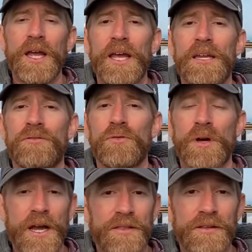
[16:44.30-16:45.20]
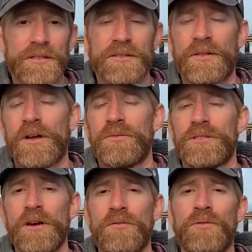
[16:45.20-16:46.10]
And if you liked this and thought it was
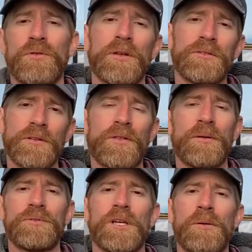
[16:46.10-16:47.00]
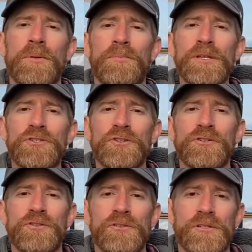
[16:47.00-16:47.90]
helpful, give us a thumbs up and be sure
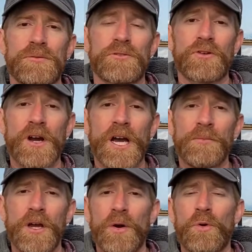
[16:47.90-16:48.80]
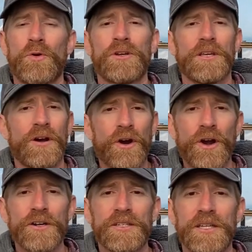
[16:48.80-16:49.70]
to subscribe. We're working
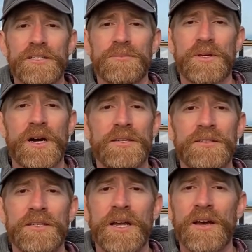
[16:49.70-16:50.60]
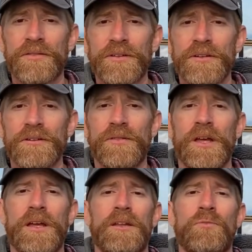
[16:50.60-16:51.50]
hard to get some content out there
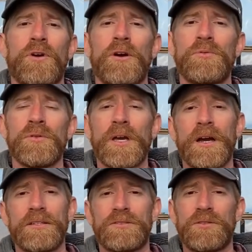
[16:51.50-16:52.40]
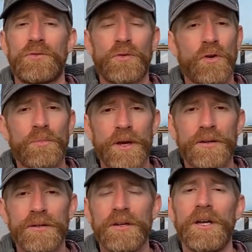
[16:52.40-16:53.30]
that will help you guys to grow
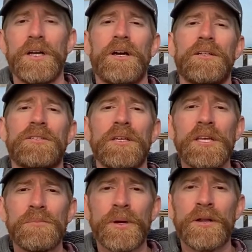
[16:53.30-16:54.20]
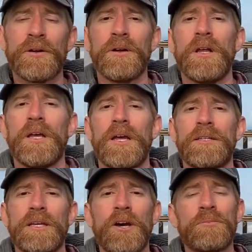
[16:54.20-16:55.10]
better, to eat better, and
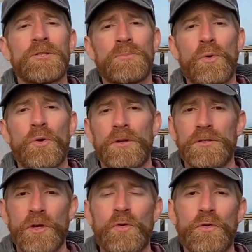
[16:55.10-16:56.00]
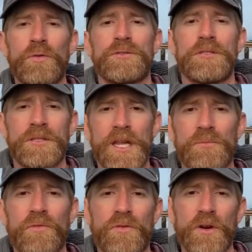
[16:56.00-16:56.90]
to help support local
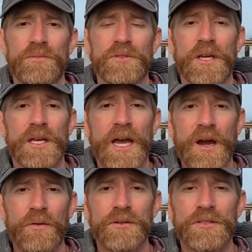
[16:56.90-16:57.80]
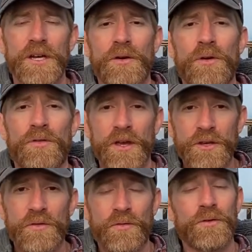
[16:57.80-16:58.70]
sustainable farms like ours. We thank
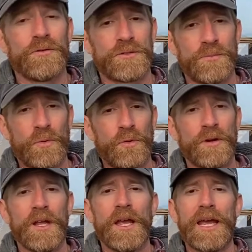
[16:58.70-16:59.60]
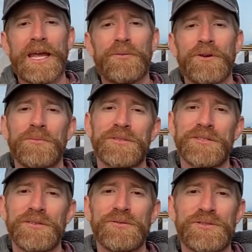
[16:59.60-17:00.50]
you for your support, and we hope to
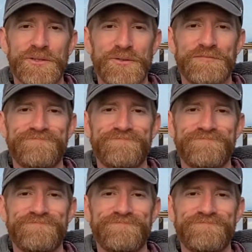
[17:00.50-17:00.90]
see you soon.